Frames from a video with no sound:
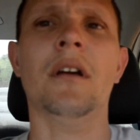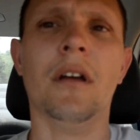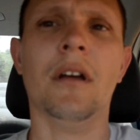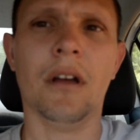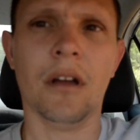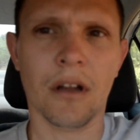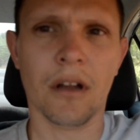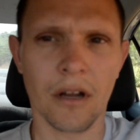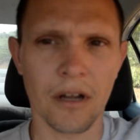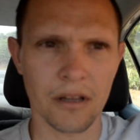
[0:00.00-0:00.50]

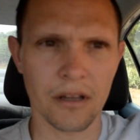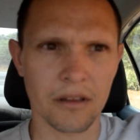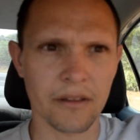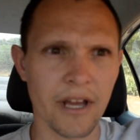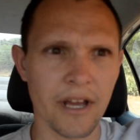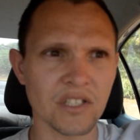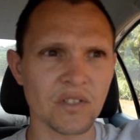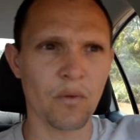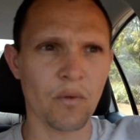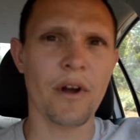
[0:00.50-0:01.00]
Alright,
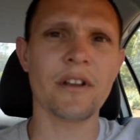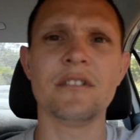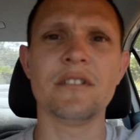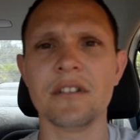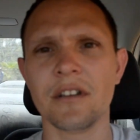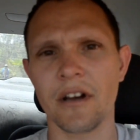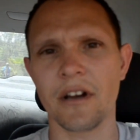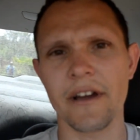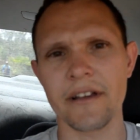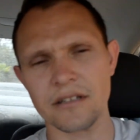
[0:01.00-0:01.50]
thanks for
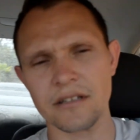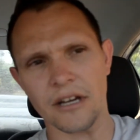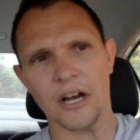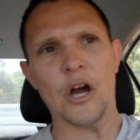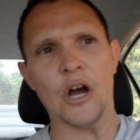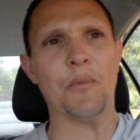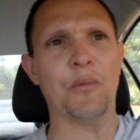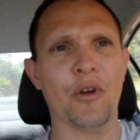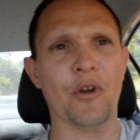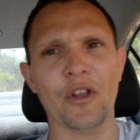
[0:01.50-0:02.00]
watching guys. I
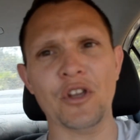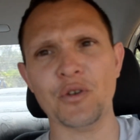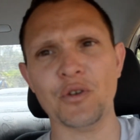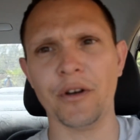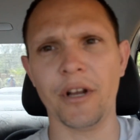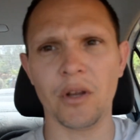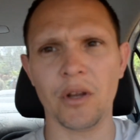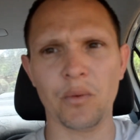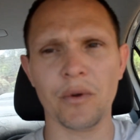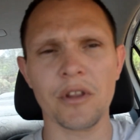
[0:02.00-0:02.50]
hope you
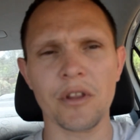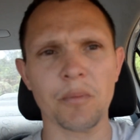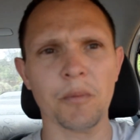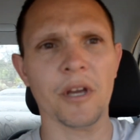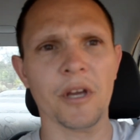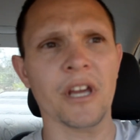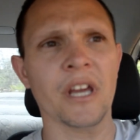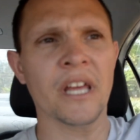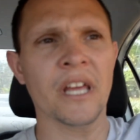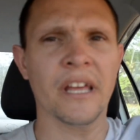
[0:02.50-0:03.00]
enjoyed it with
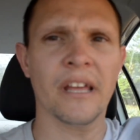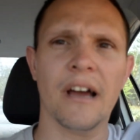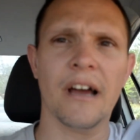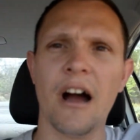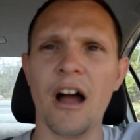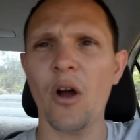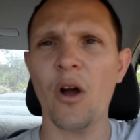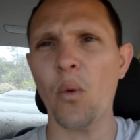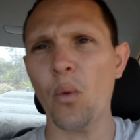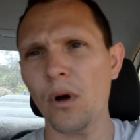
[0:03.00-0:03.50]
me.
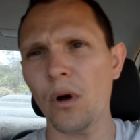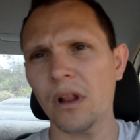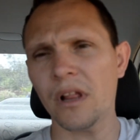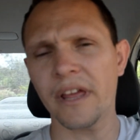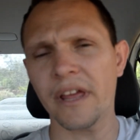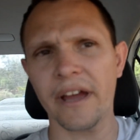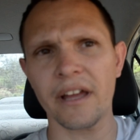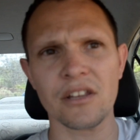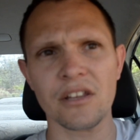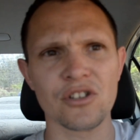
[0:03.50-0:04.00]
I will
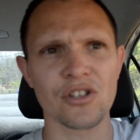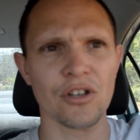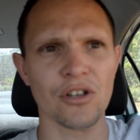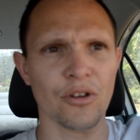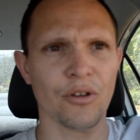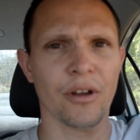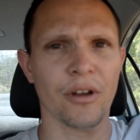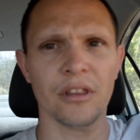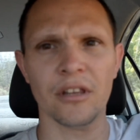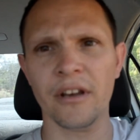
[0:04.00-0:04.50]
catch
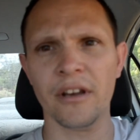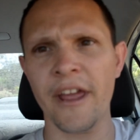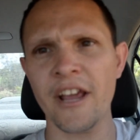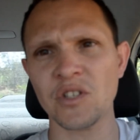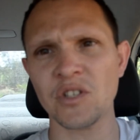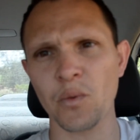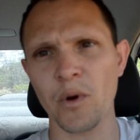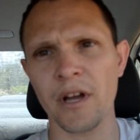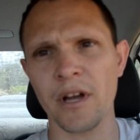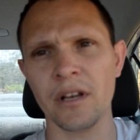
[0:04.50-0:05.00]
you in the
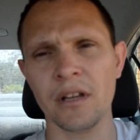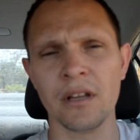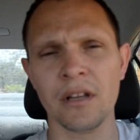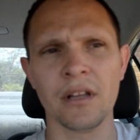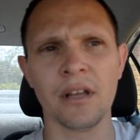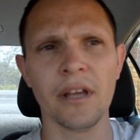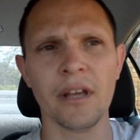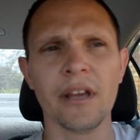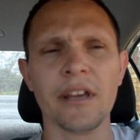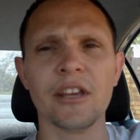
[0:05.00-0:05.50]
next one.
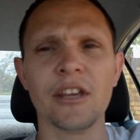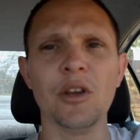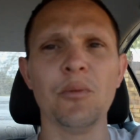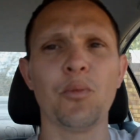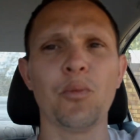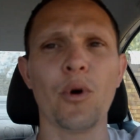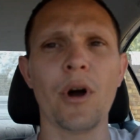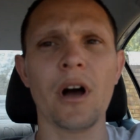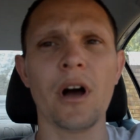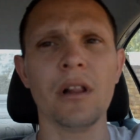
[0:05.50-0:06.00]
Keep
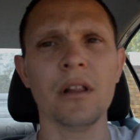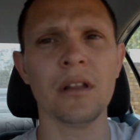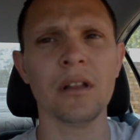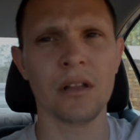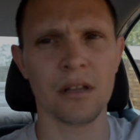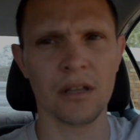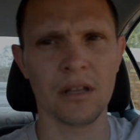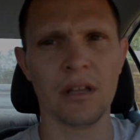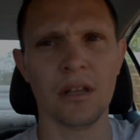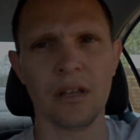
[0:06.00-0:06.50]
well.
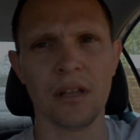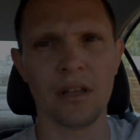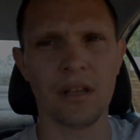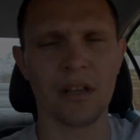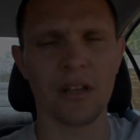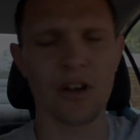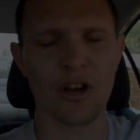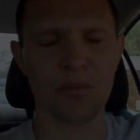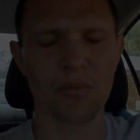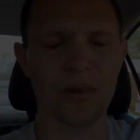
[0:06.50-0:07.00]
God